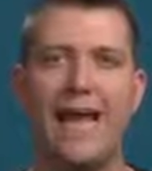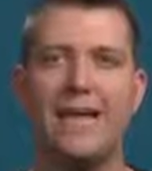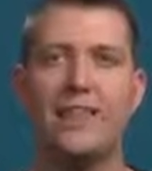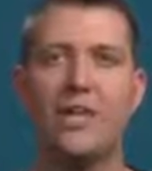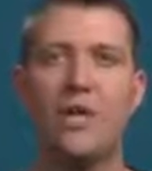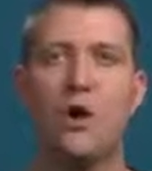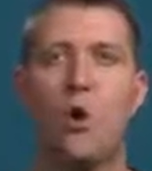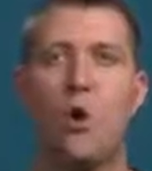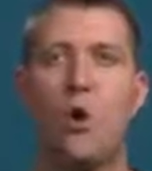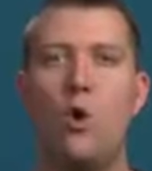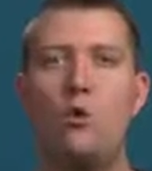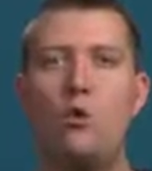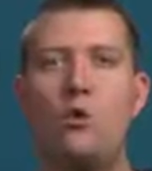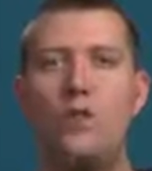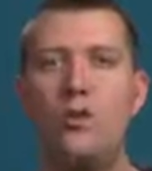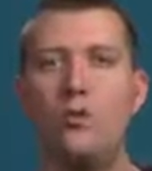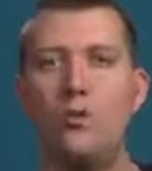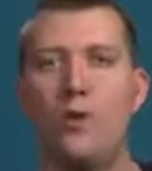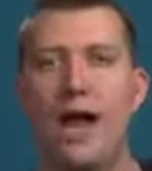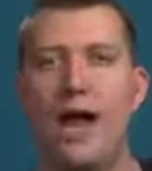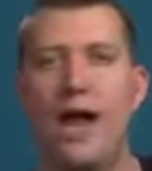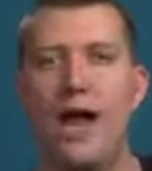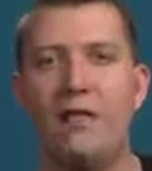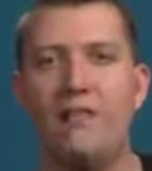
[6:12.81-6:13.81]
And the only
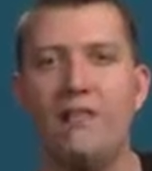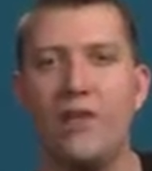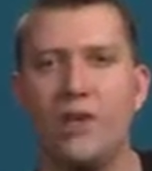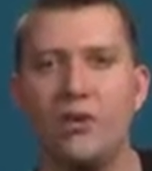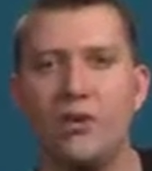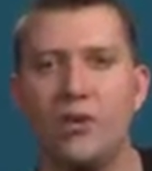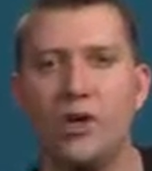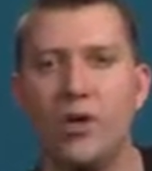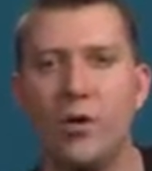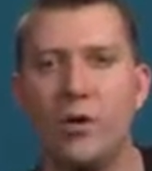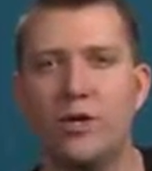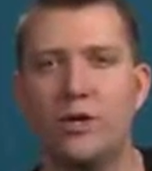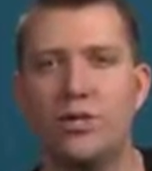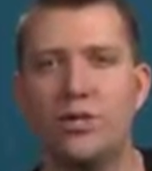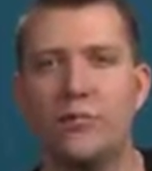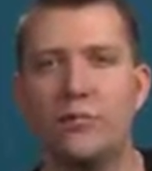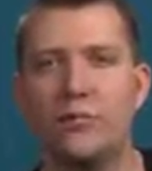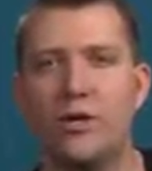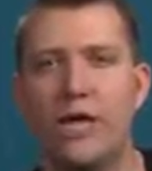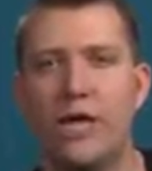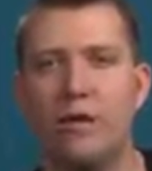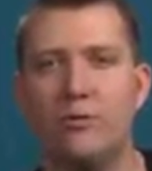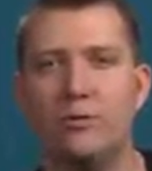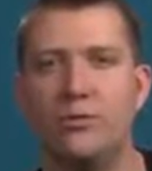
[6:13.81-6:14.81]
way that you're going to
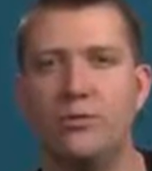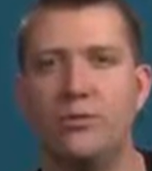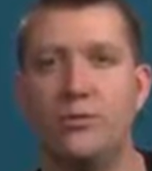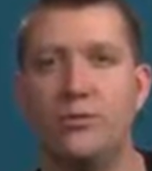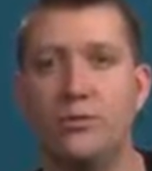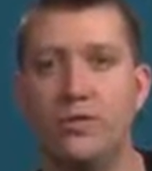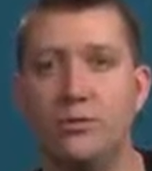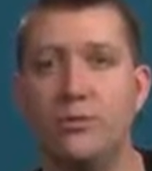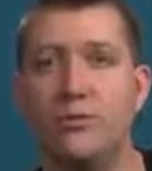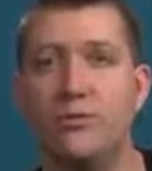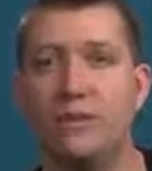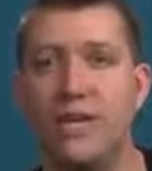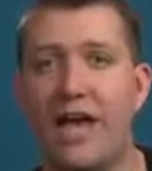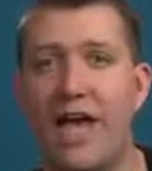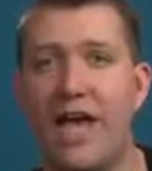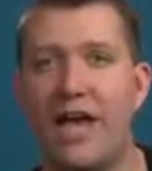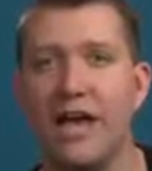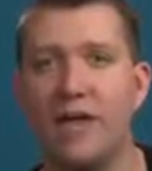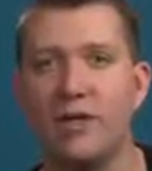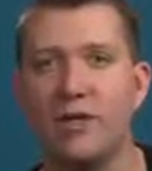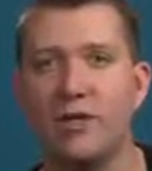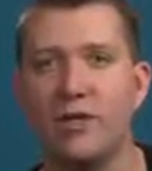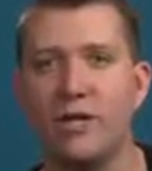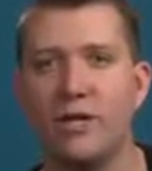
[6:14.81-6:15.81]
be able to do this
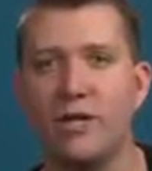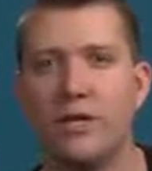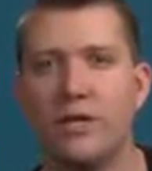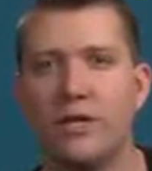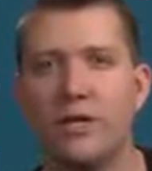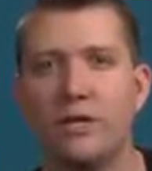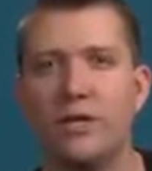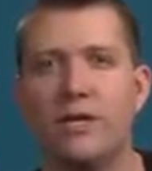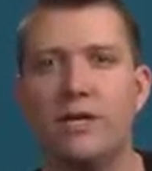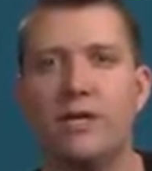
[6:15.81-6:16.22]
accurately